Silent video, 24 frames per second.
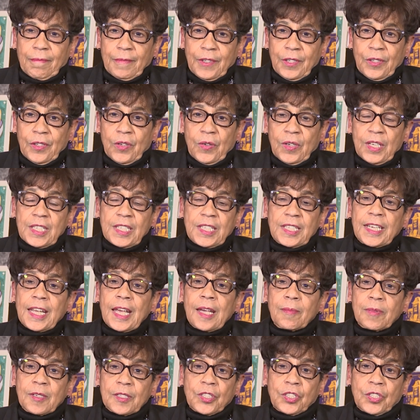you know,
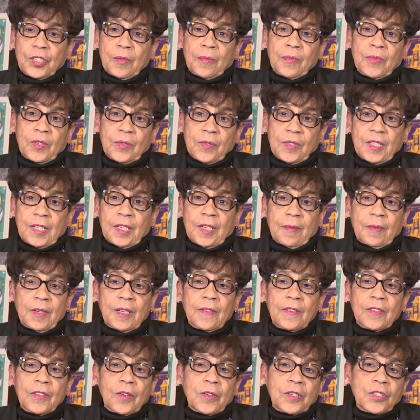established the museum.
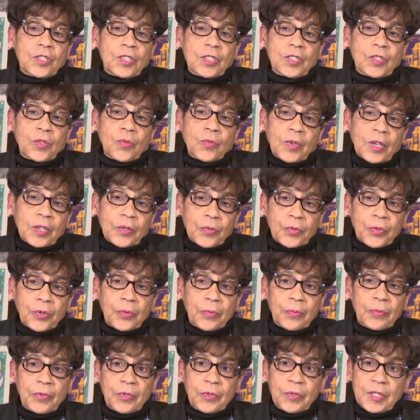Even though it's just a one
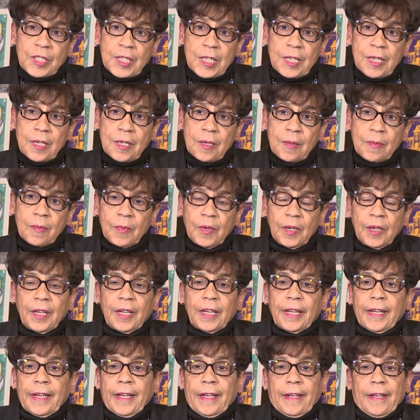room museum,
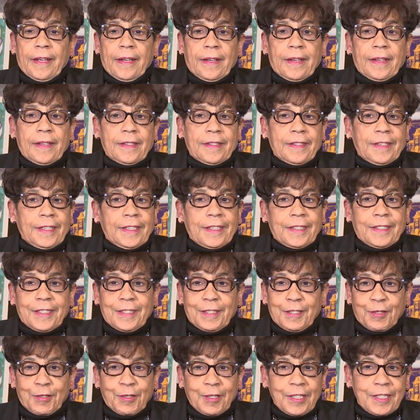it,
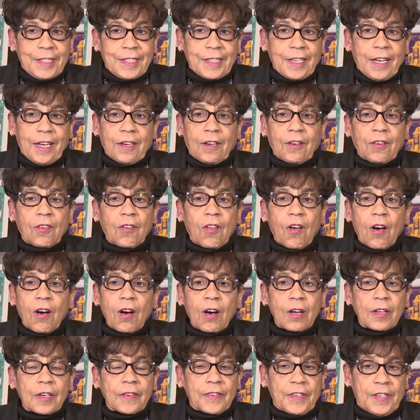it's, it's got a
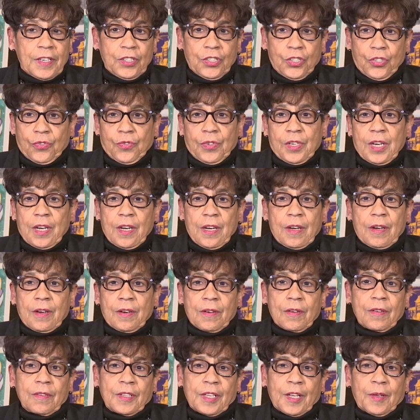lot of history
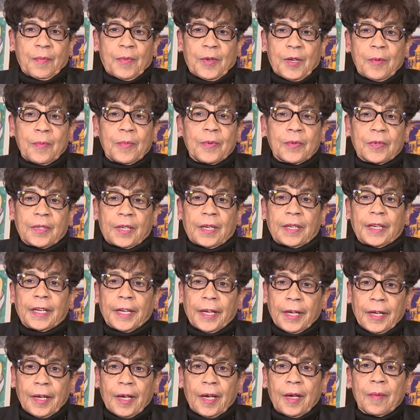here that people can
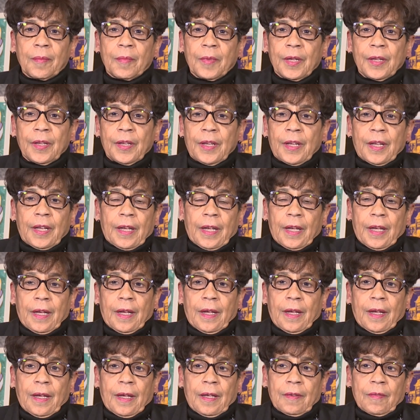come
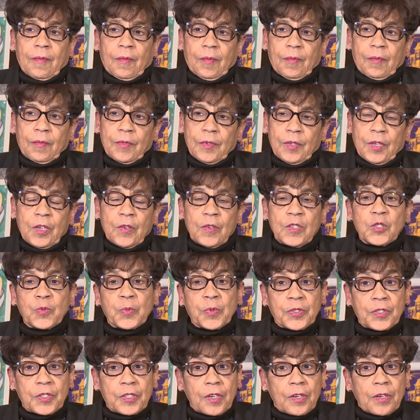and you know it's
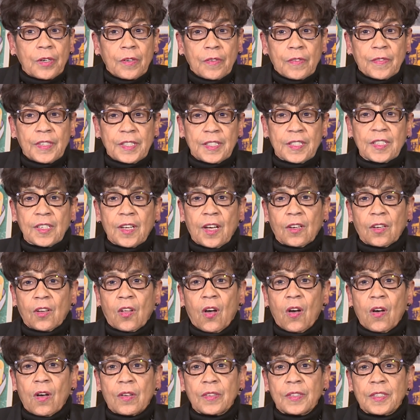preserved it's not
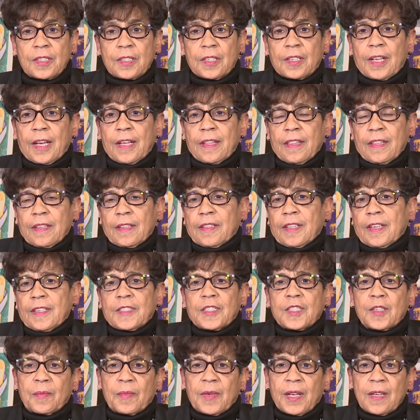lost and i think that's
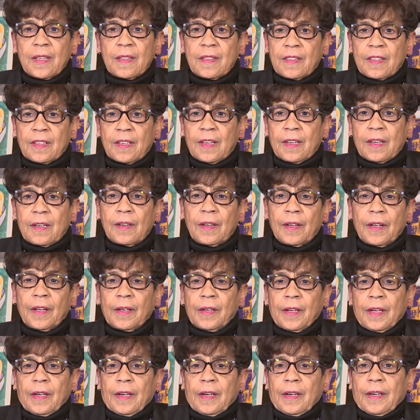the main thing
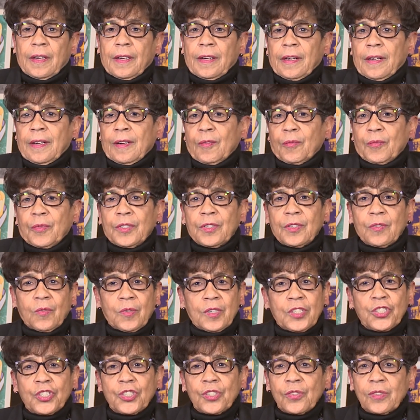uh, when
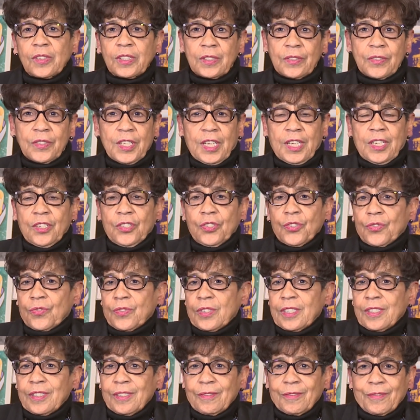once you lose
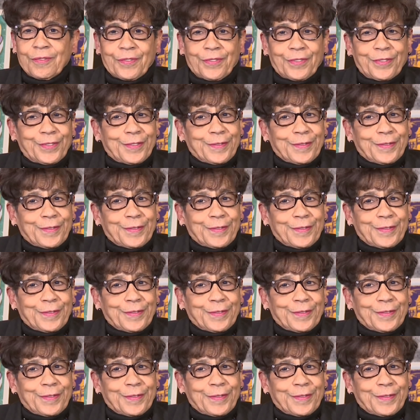history you've